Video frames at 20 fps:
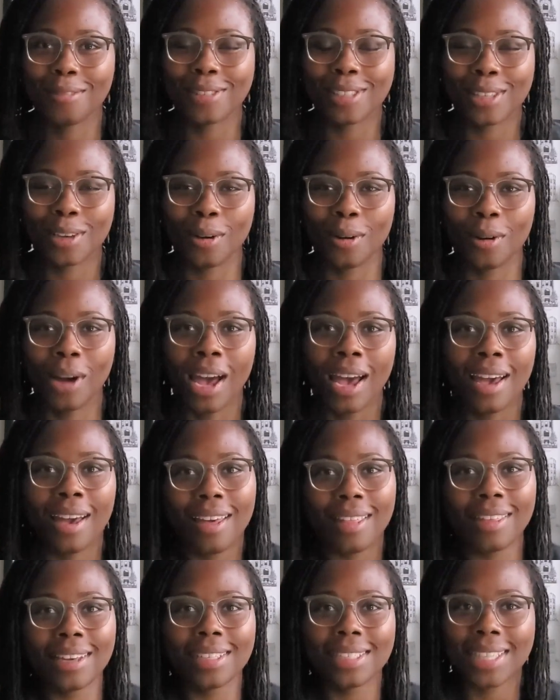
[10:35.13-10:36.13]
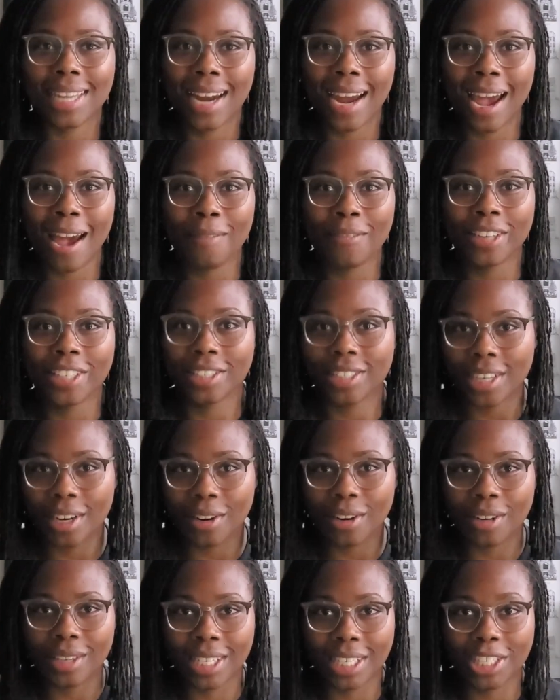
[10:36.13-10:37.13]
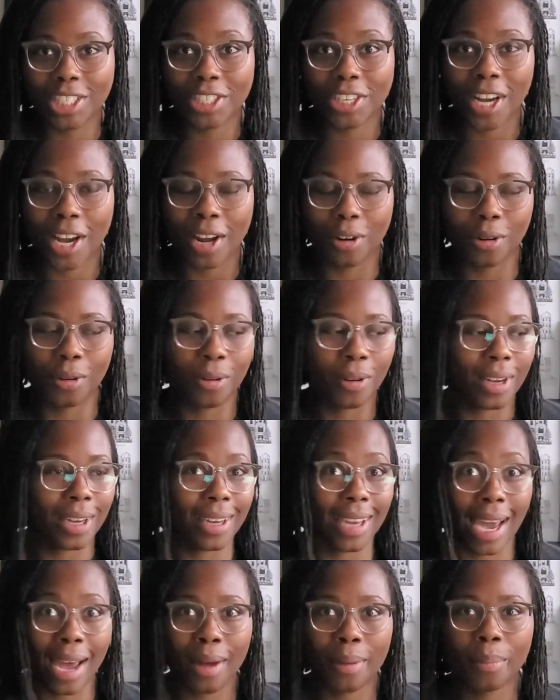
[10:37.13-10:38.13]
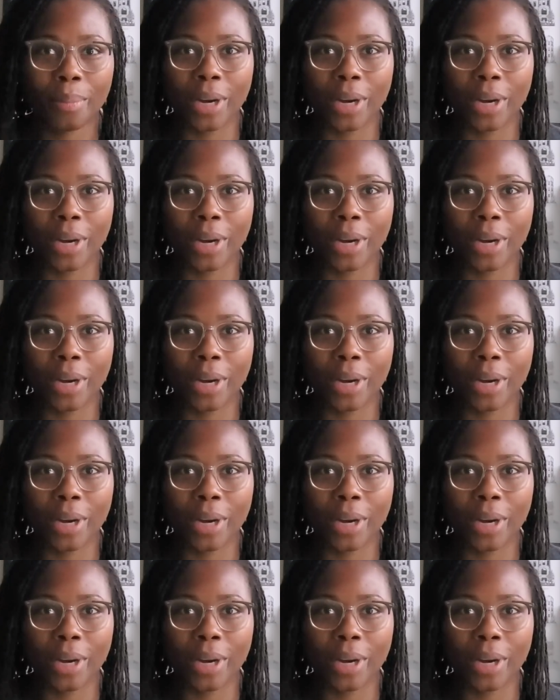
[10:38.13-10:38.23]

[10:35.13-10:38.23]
So things that I haven't shared on this channel yet,